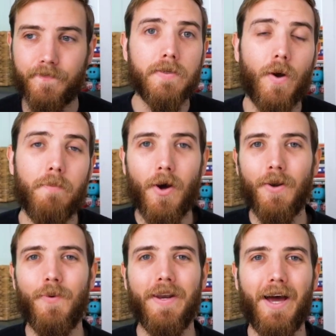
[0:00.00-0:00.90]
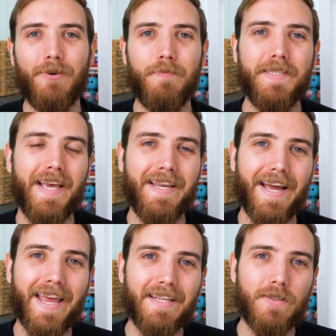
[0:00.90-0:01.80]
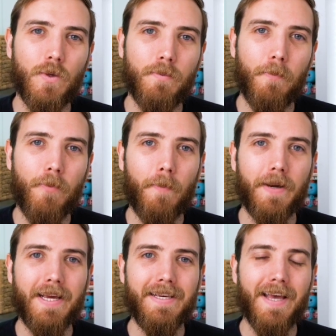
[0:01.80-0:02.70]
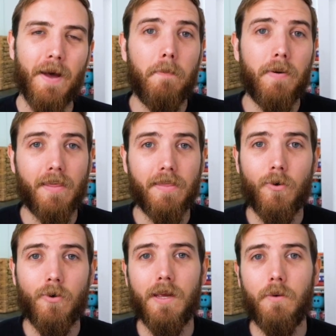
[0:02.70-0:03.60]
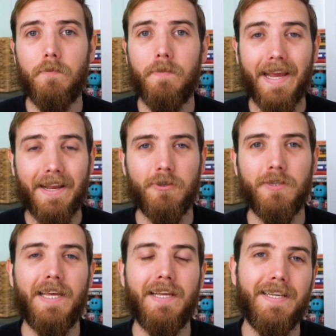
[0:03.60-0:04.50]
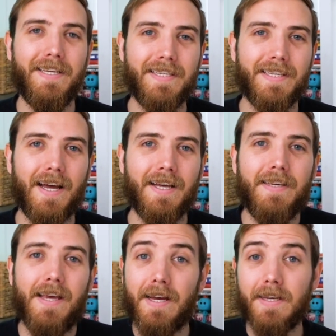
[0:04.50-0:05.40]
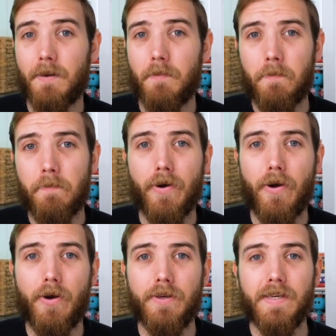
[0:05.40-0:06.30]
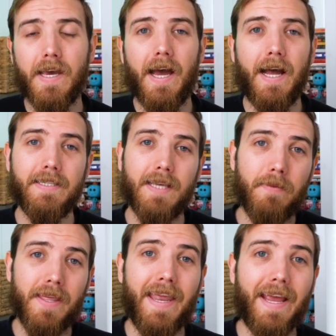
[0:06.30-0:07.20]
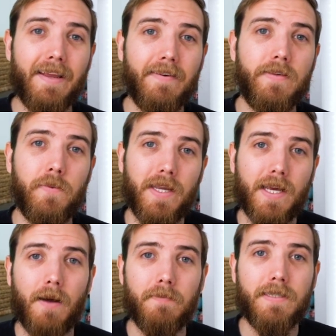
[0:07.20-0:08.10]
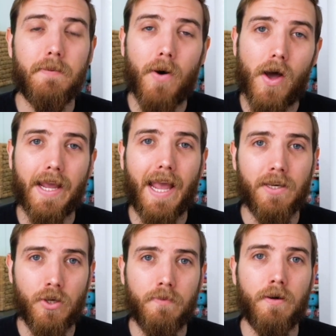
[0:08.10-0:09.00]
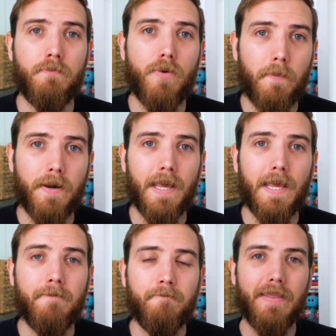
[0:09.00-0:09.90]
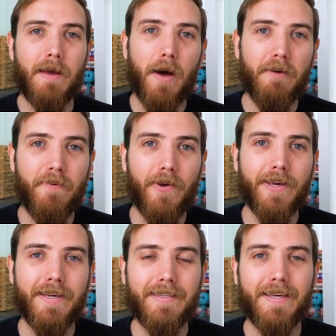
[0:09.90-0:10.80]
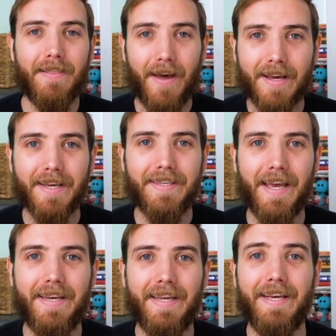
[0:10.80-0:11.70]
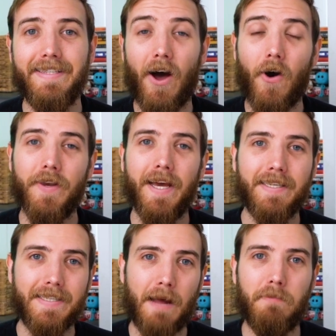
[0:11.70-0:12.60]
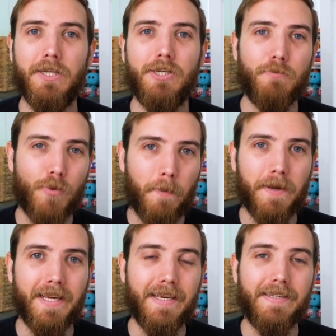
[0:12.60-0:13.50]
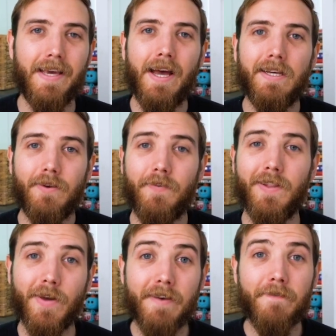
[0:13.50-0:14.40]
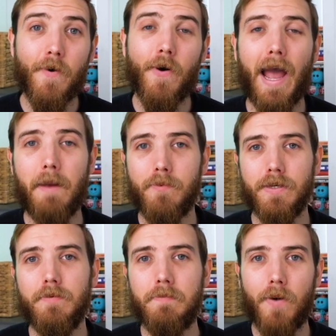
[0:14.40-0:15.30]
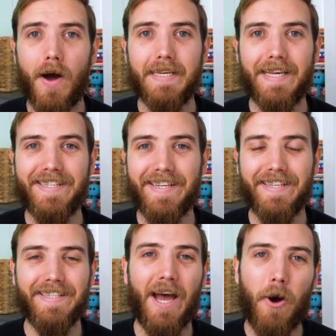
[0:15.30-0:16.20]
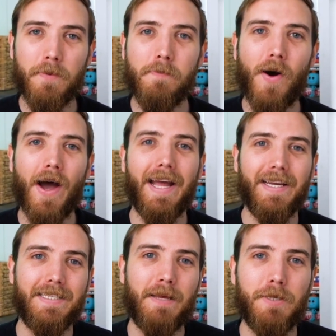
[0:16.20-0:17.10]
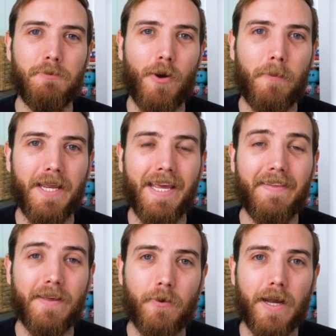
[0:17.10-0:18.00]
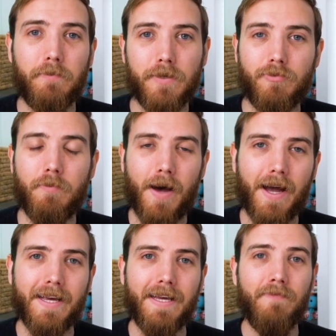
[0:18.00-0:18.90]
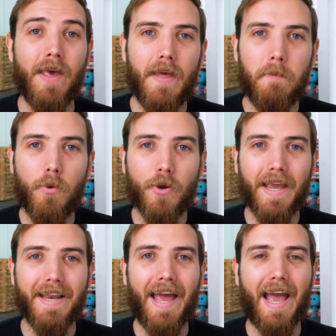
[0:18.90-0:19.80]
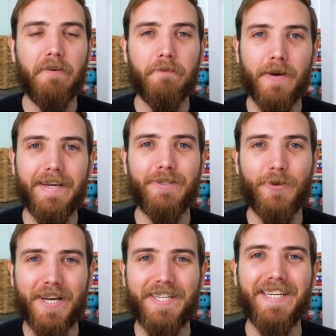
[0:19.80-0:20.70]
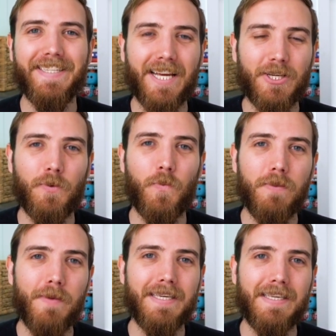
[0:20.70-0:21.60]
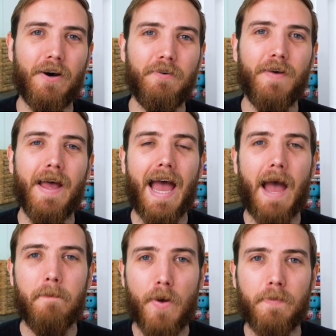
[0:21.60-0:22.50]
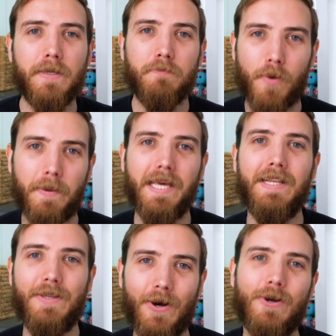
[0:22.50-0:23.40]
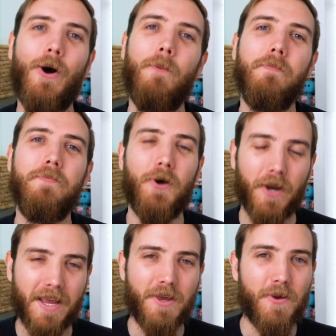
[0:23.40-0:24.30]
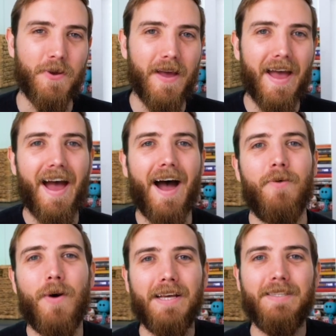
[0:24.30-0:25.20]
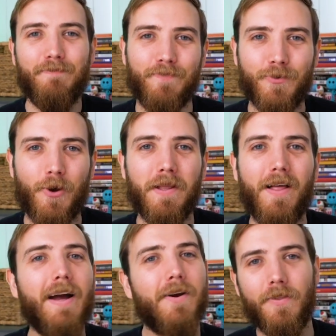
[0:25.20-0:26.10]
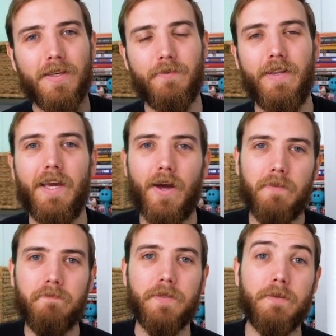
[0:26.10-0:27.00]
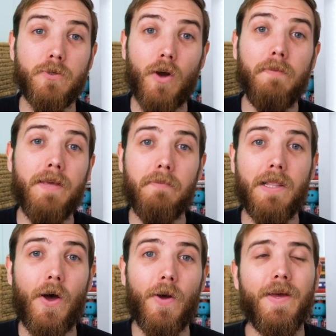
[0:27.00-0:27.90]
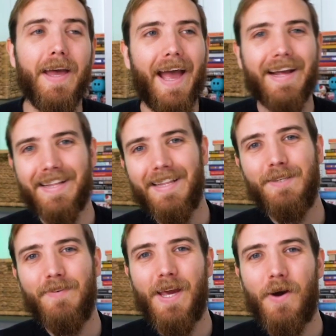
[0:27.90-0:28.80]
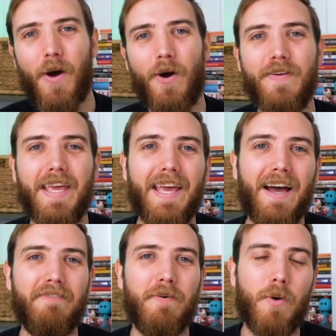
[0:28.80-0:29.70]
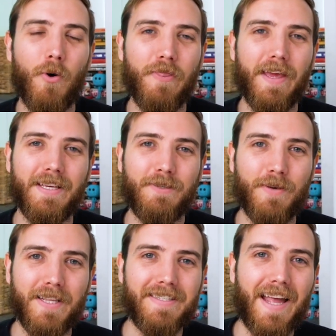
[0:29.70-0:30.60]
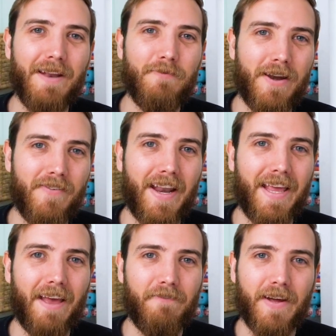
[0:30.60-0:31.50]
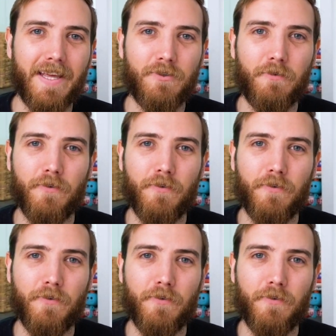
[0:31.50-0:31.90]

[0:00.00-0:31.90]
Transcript: So I'm not 100% against new build properties, but I thought it would be interesting to discuss some of the pros and some of the negatives when it comes to buying a new build property. Now, my focus, like I said, is on established properties. So if you're looking for a Brisbane buyer's agent to help you buy an established property in the greater Brisbane market, then book in a free strategy session with myself at purposeproperty.com.au. Otherwise, drop a like on this video, subscribe down below, and click this video over here for more things real estate, renovating, and financial